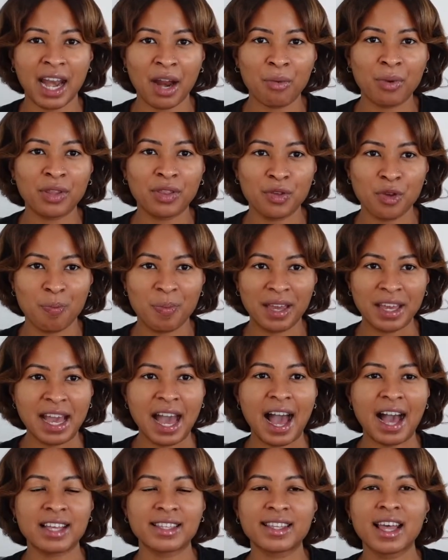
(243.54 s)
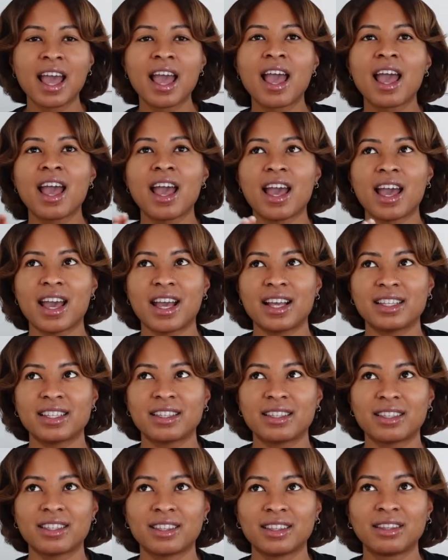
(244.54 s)
it with UPS, it
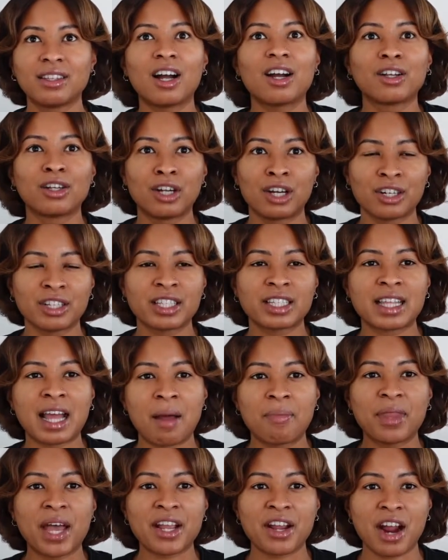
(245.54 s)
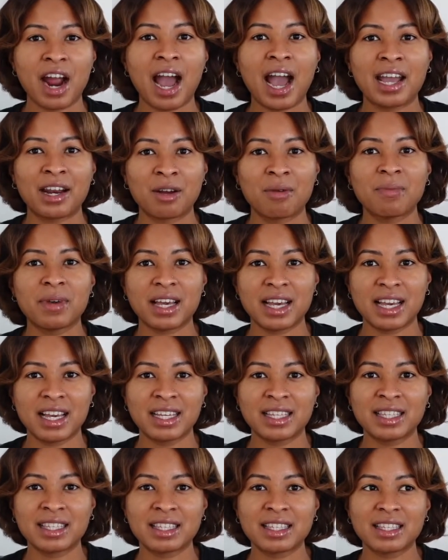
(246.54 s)
alerts them that your item
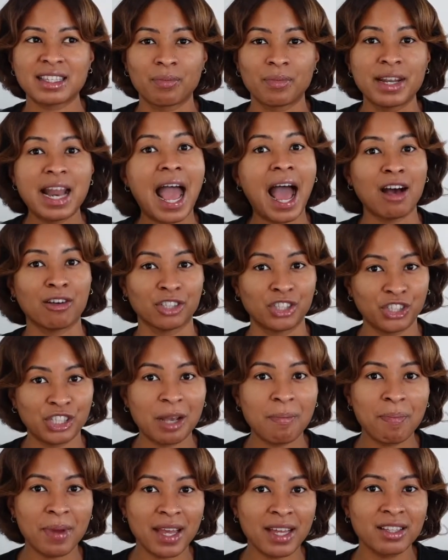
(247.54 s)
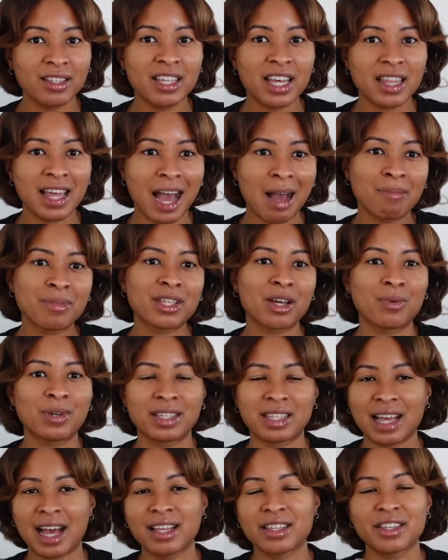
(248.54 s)
is now shipping to them. So
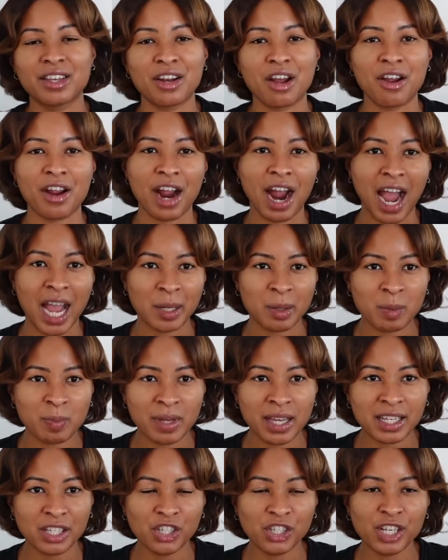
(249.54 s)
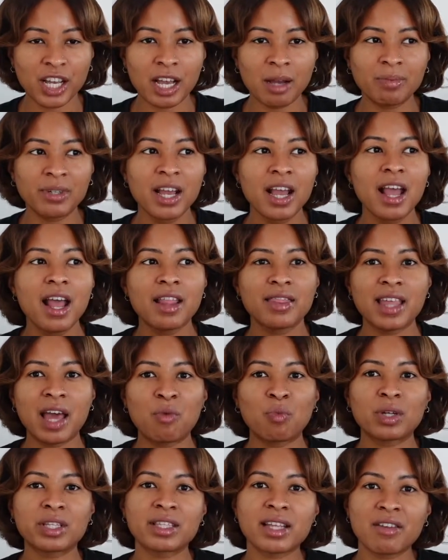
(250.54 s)
it says, you know, your item's being shipped.
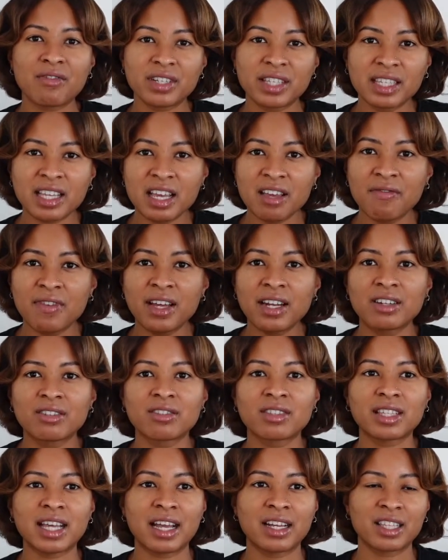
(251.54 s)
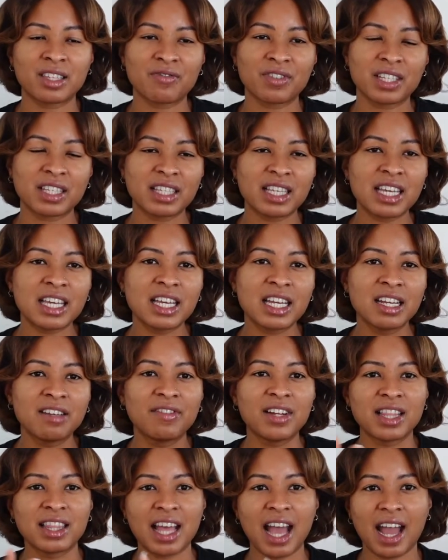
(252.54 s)
Then once they receive it, it'll say it's
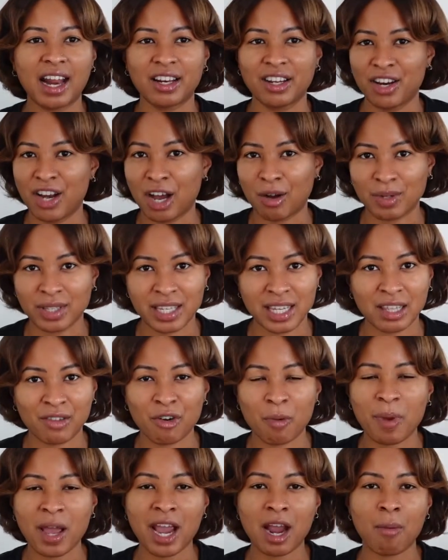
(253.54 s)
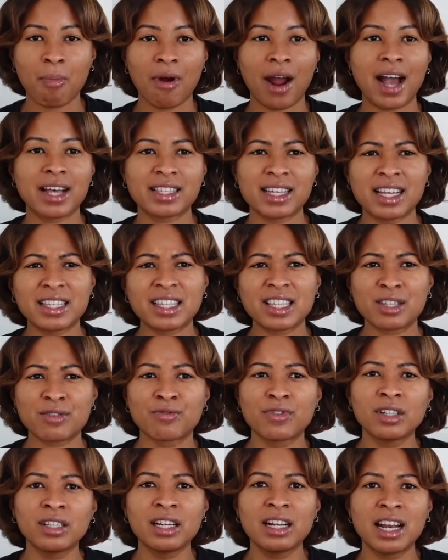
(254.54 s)
received, and then, you know, it's in the repair process. It's
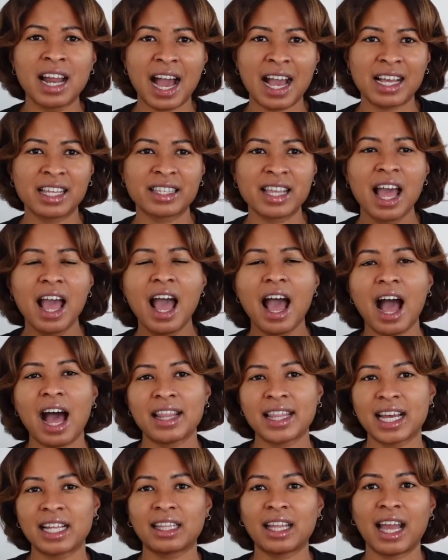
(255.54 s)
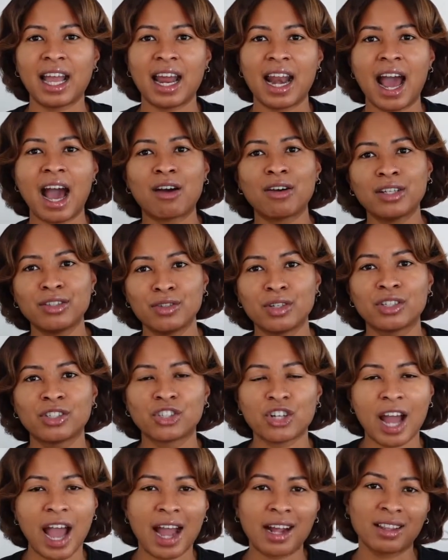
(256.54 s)
really nice how they lay it out and you can
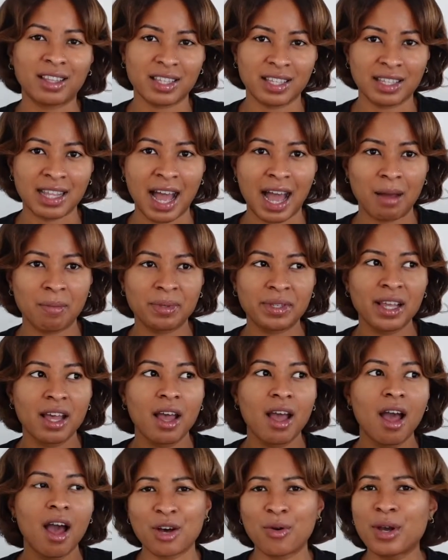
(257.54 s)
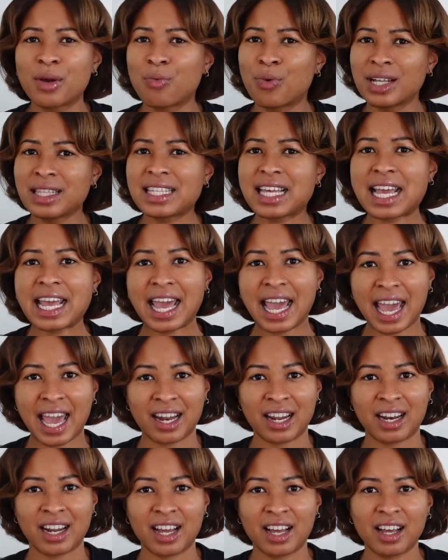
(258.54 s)
track the steps. So it went to
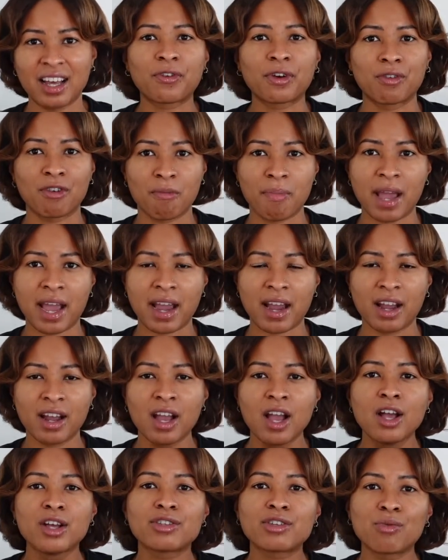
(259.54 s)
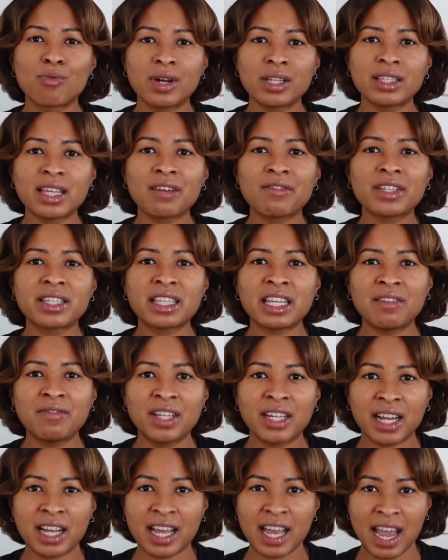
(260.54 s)
Canada for repair. So once they received
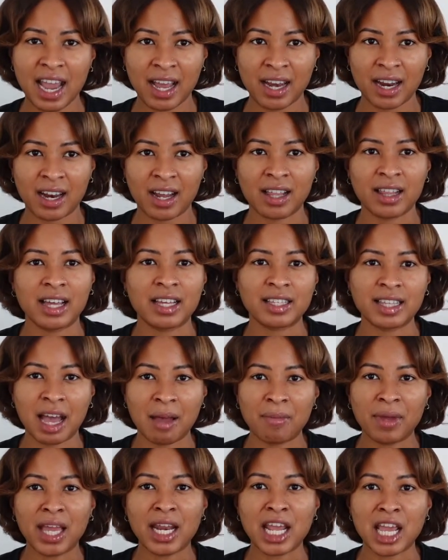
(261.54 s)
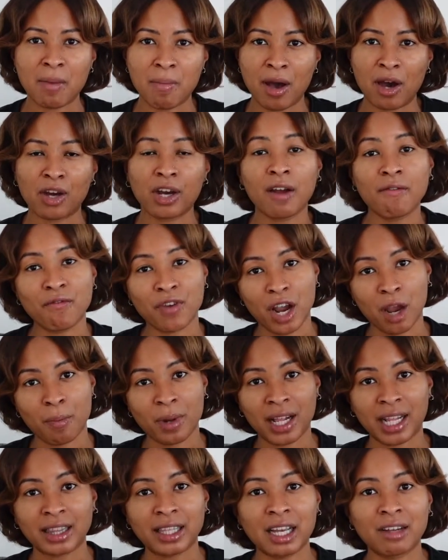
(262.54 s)
it in Canada, they sent me an email
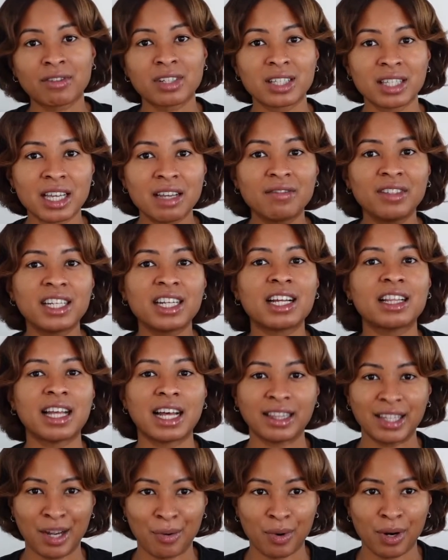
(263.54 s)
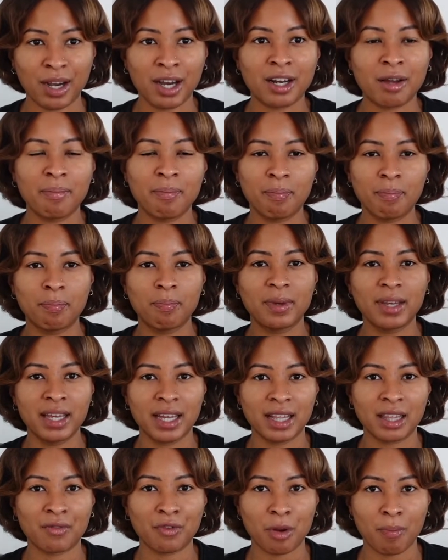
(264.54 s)
confirming that they received it and that they were going to
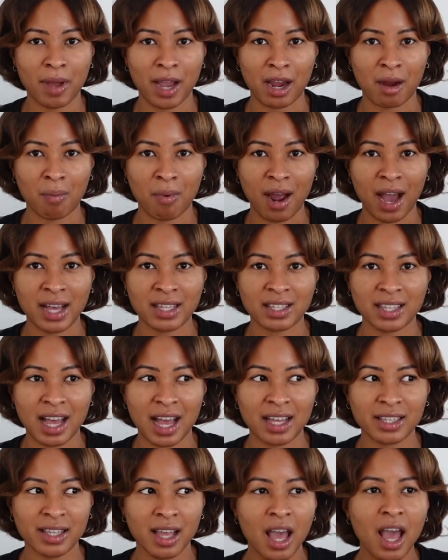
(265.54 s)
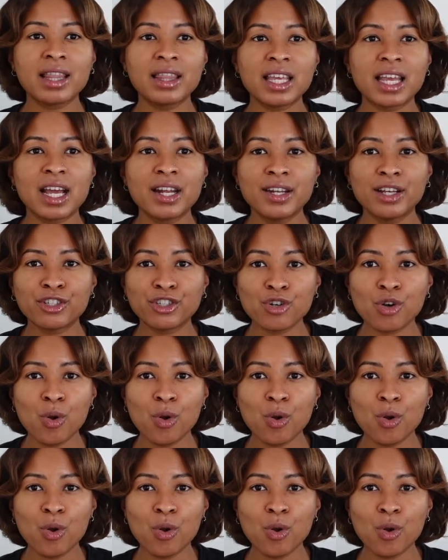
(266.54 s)
begin the repair process. In the initial